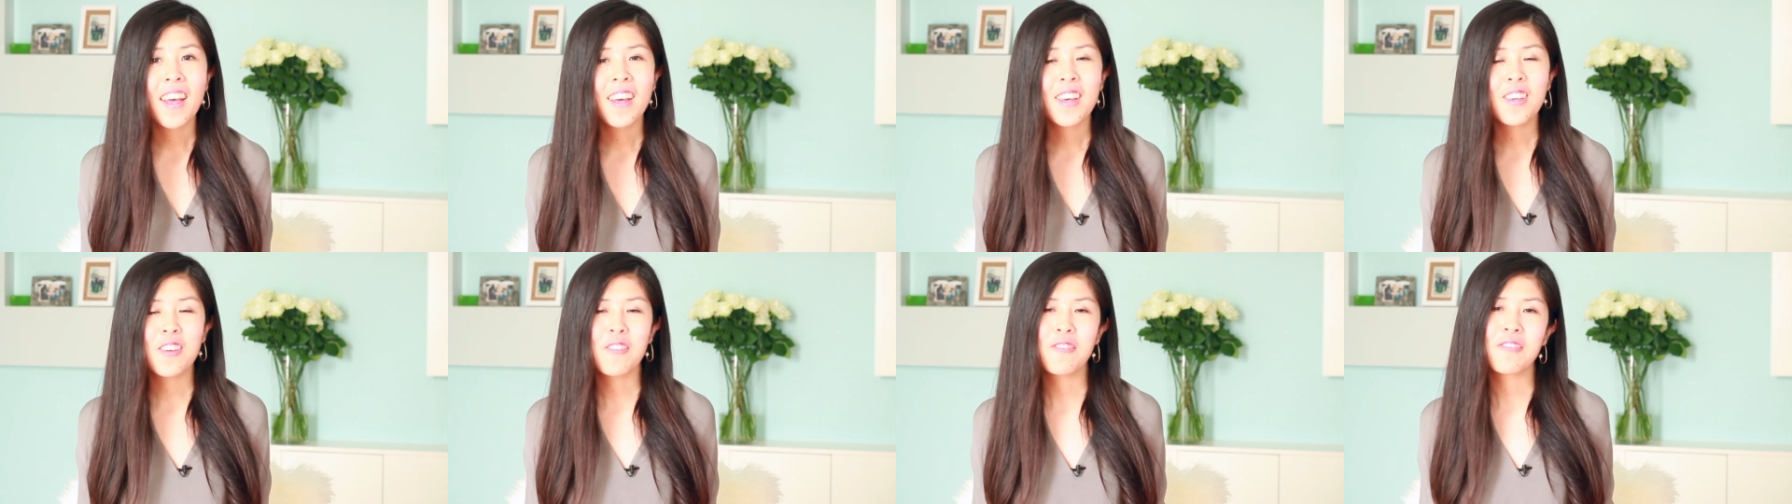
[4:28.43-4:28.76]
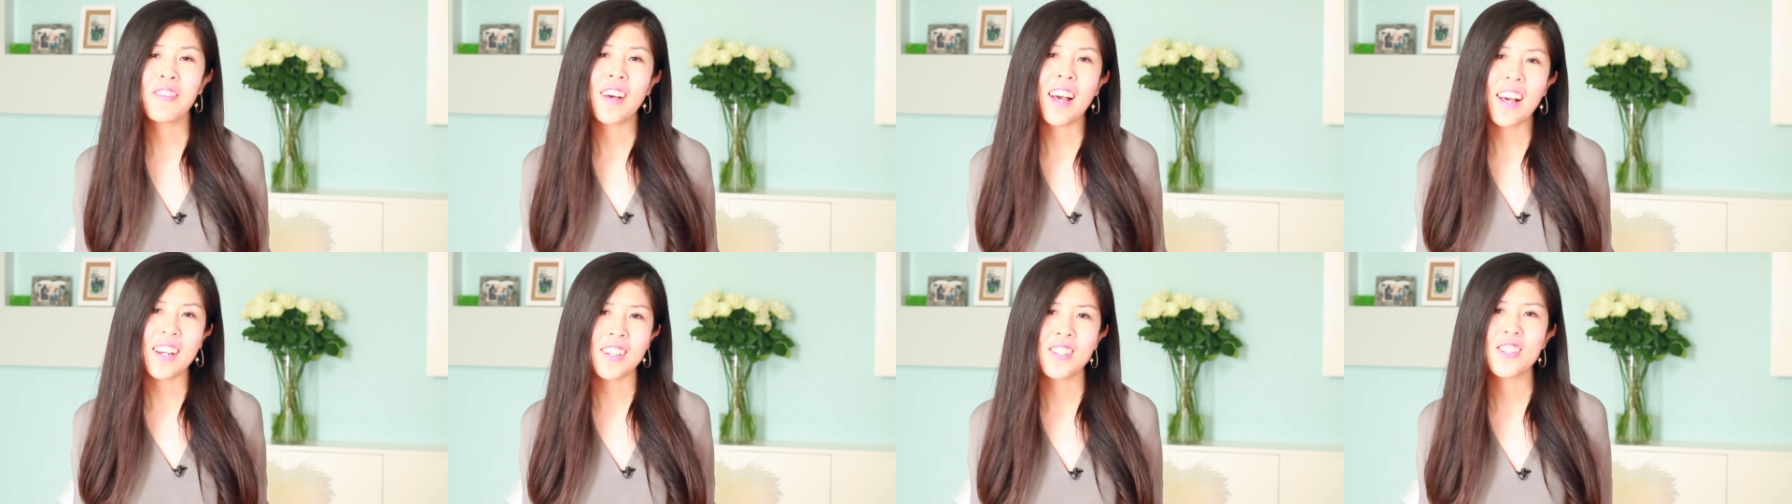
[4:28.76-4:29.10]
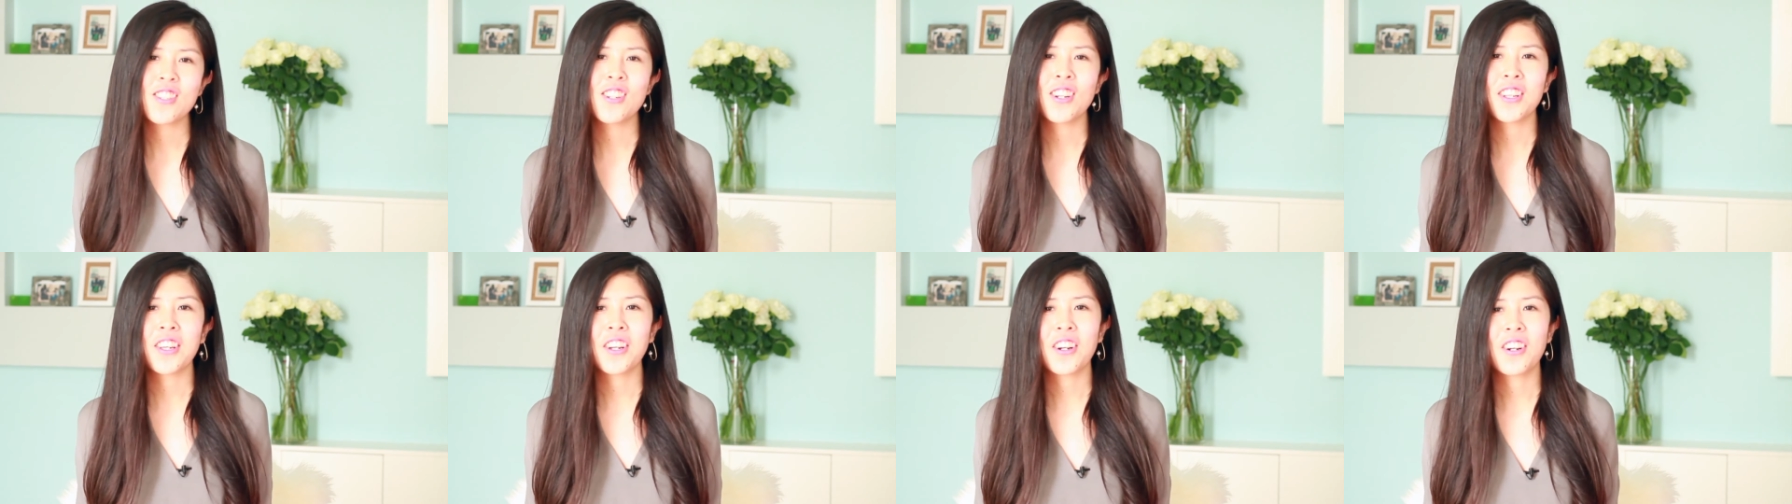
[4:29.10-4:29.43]
You've
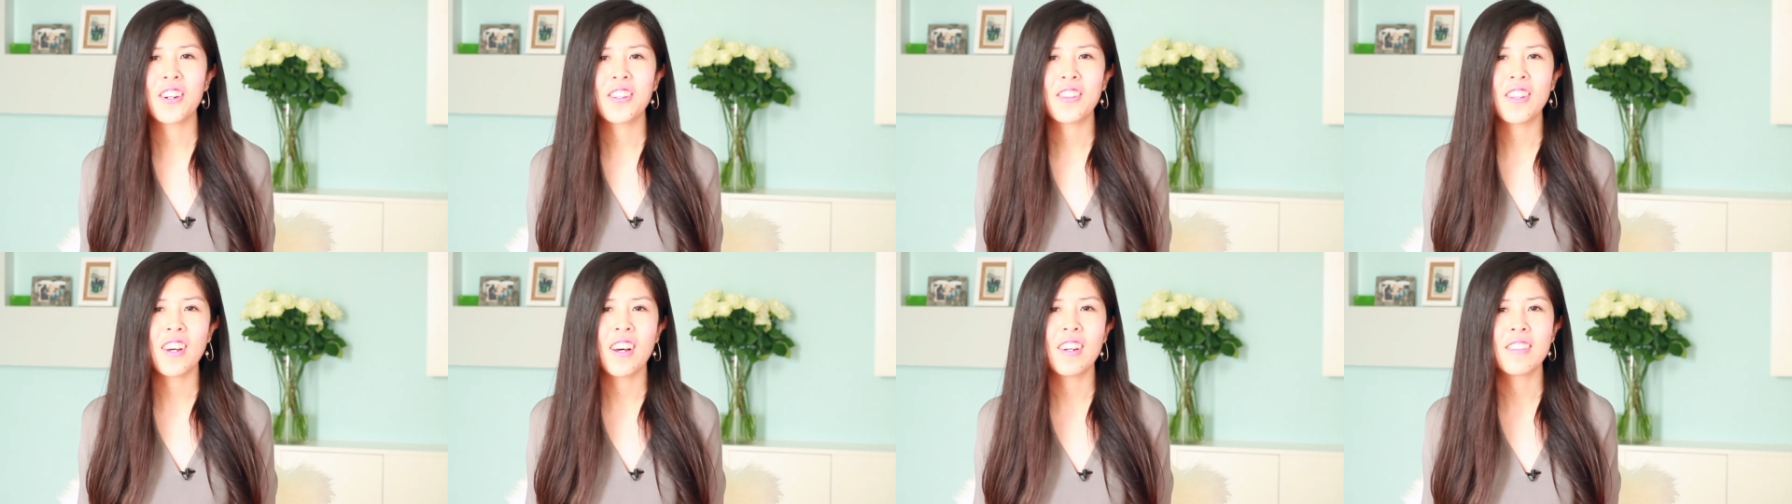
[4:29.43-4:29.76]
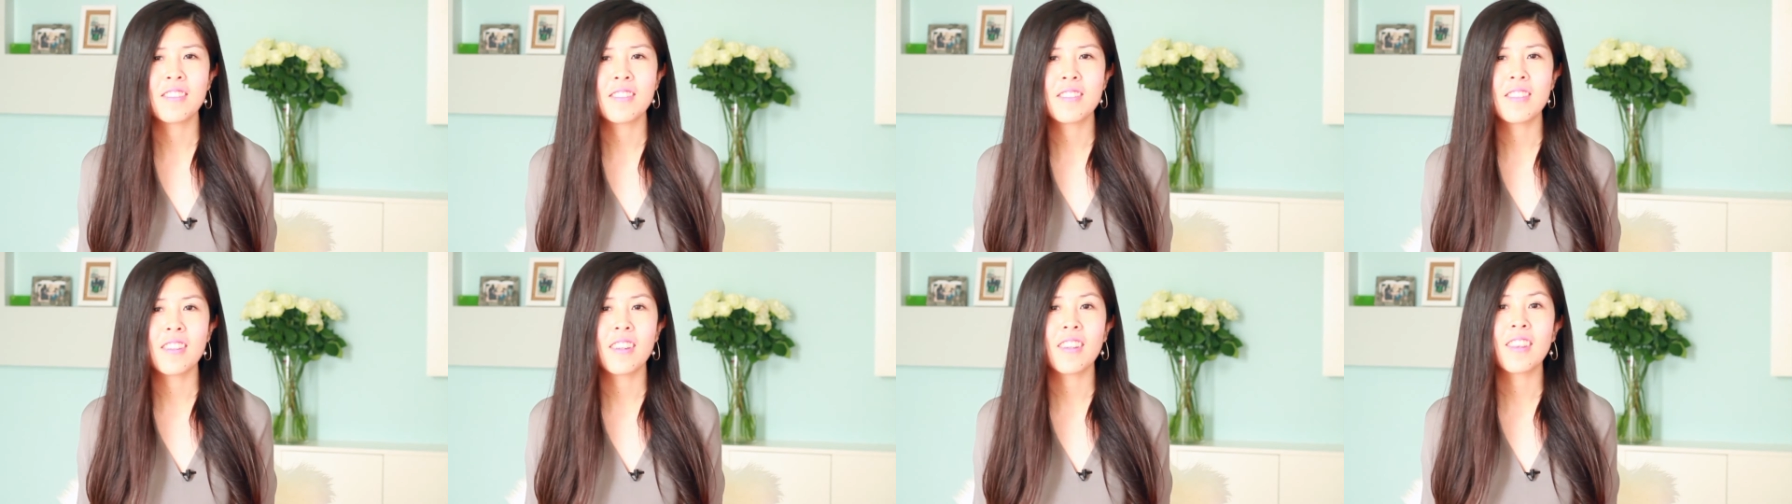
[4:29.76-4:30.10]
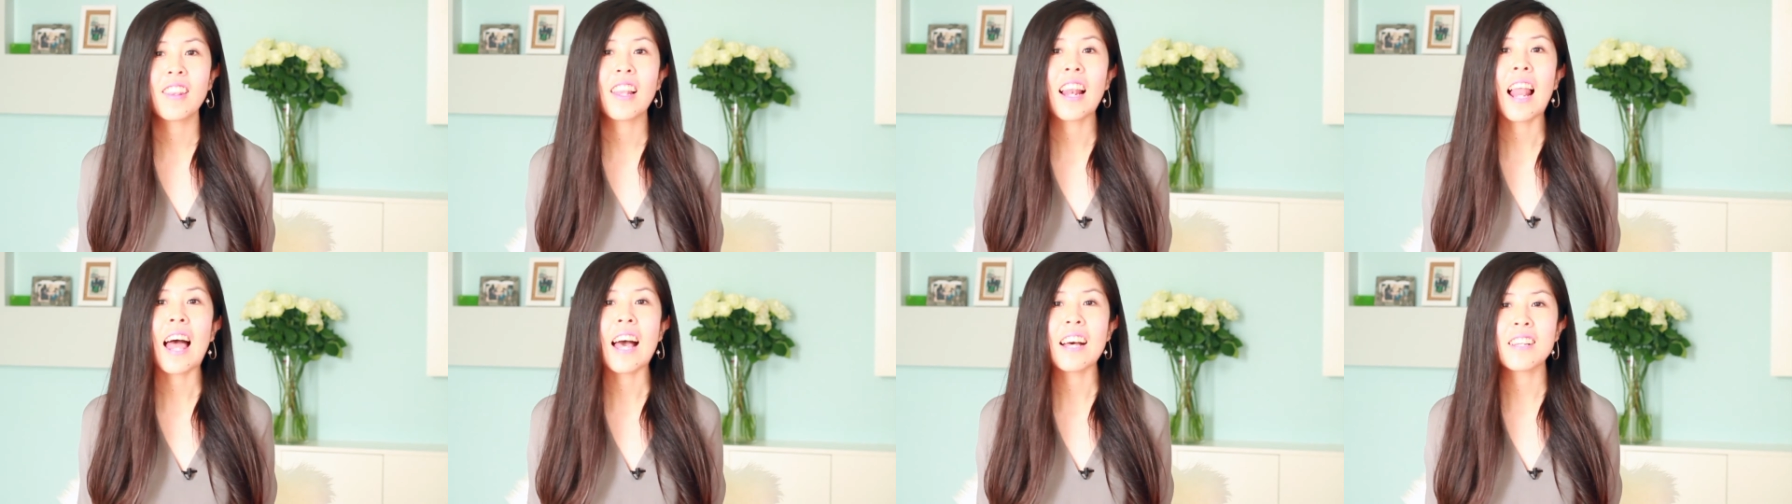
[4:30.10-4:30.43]
actually heard the answer in
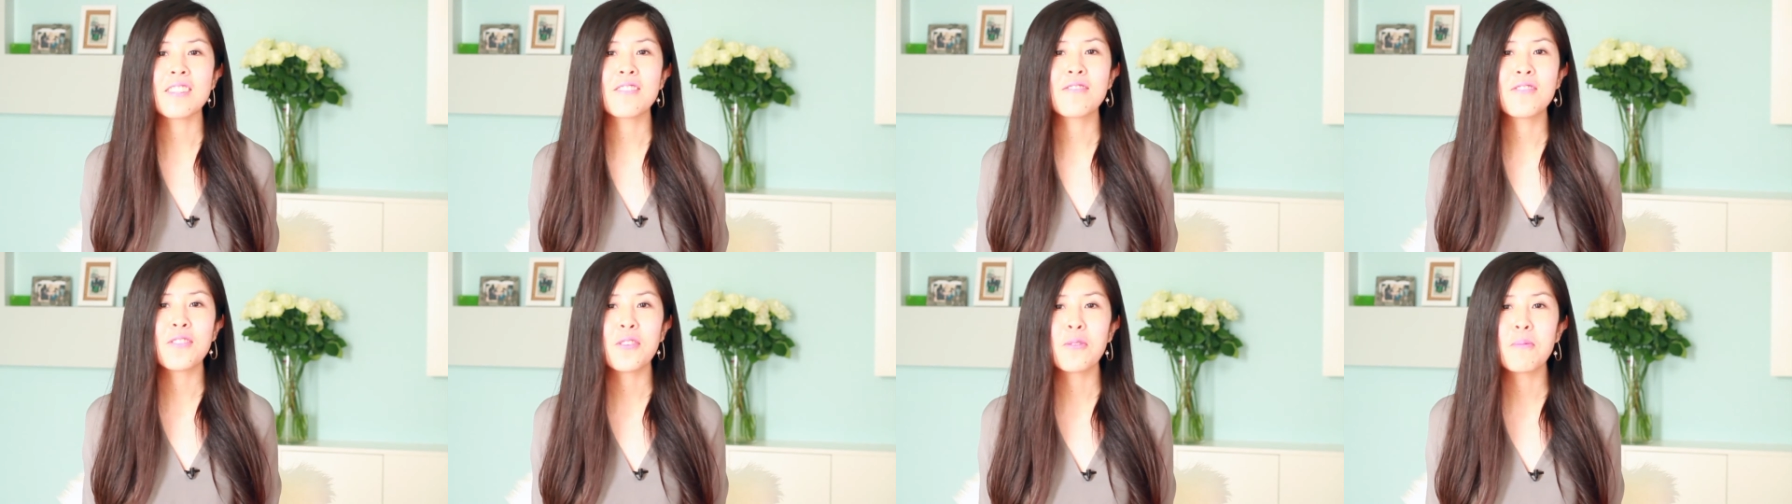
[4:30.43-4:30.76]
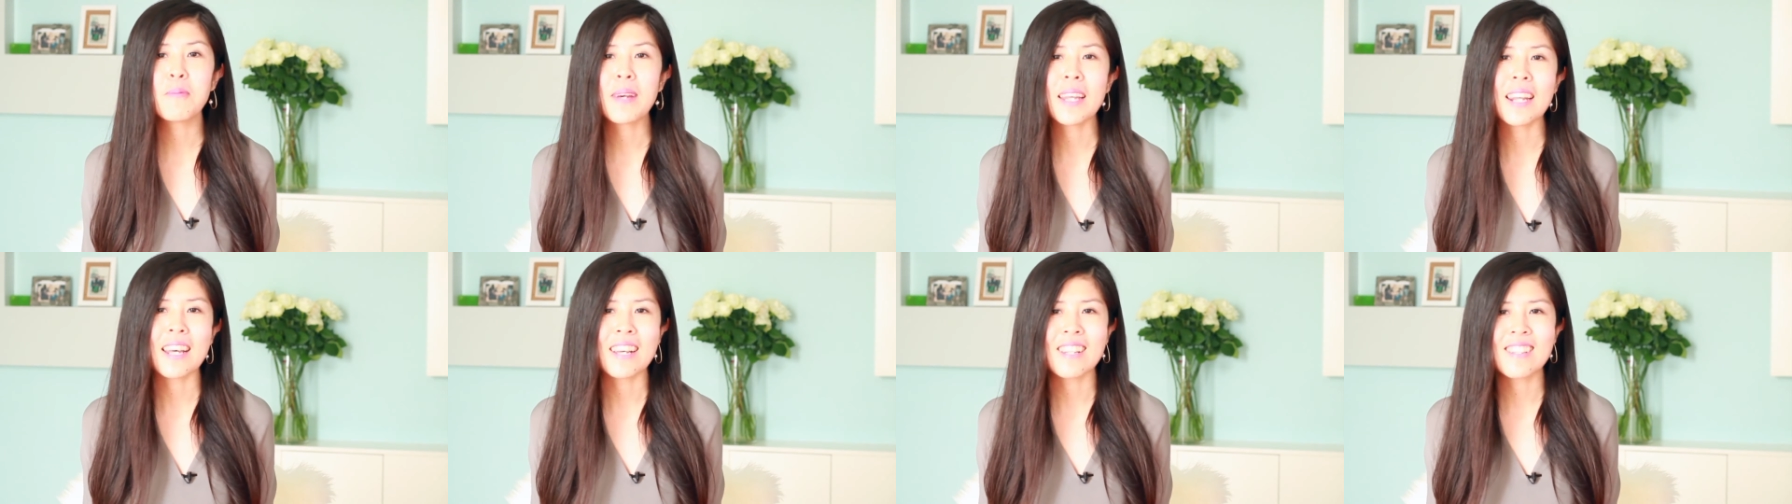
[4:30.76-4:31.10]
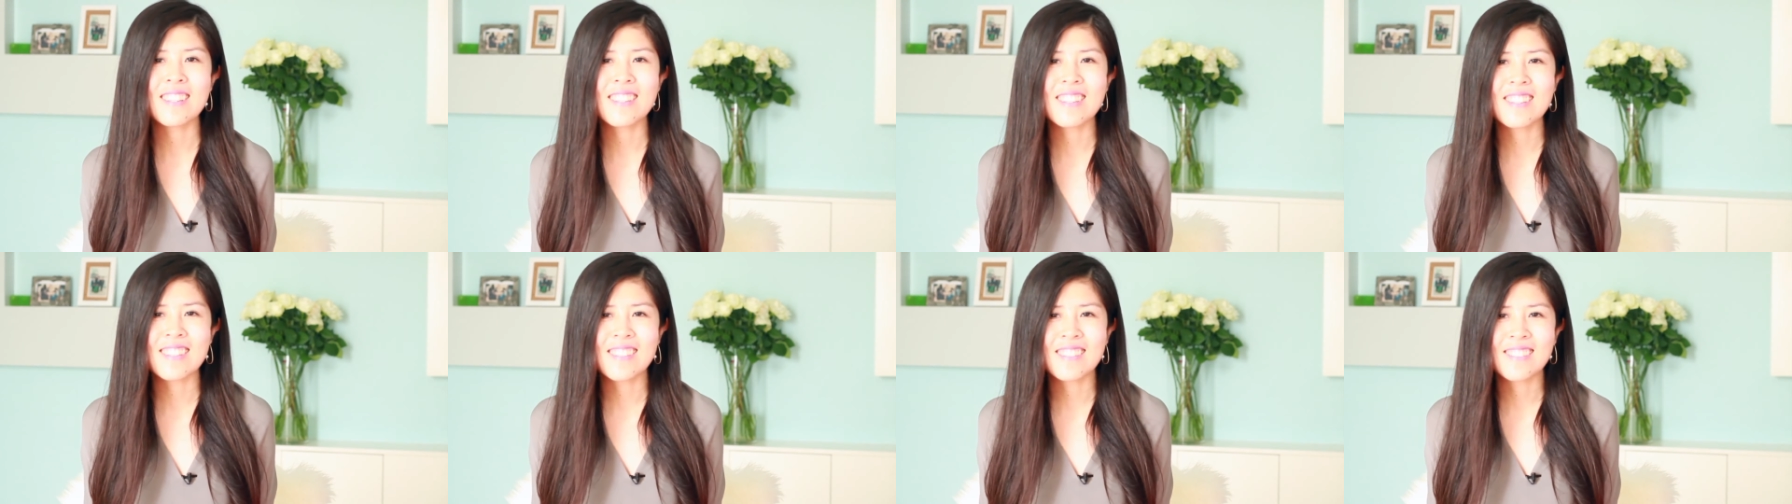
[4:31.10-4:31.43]
the last few
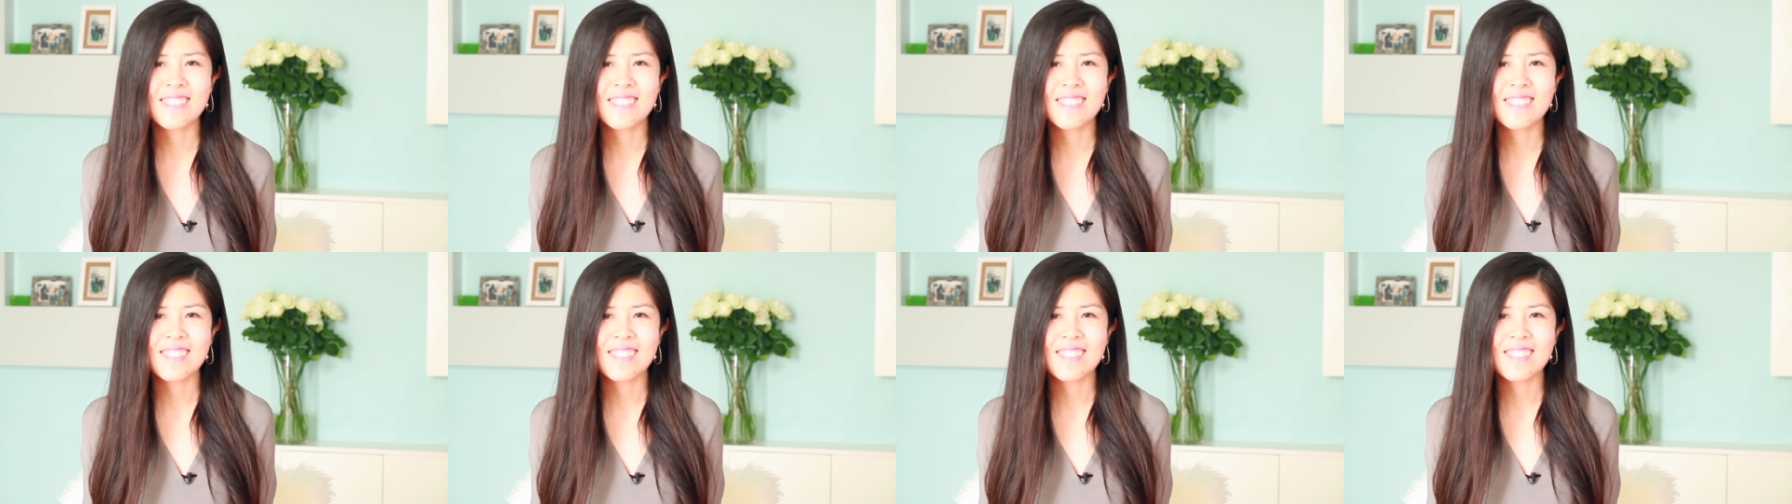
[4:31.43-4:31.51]
minutes.